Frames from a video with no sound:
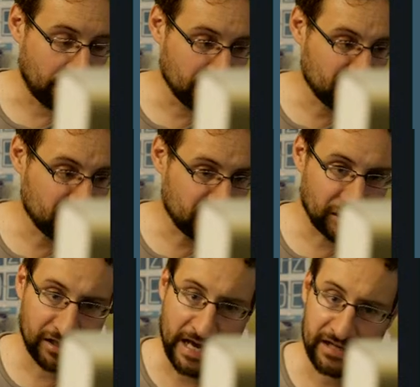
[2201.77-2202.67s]
would
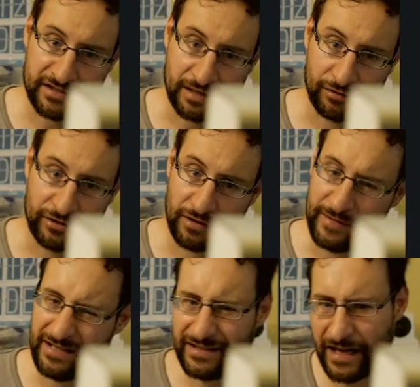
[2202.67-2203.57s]
still like W. I
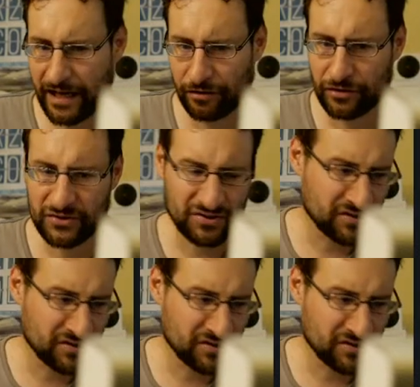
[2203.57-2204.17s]
mean, yeah, lawsuit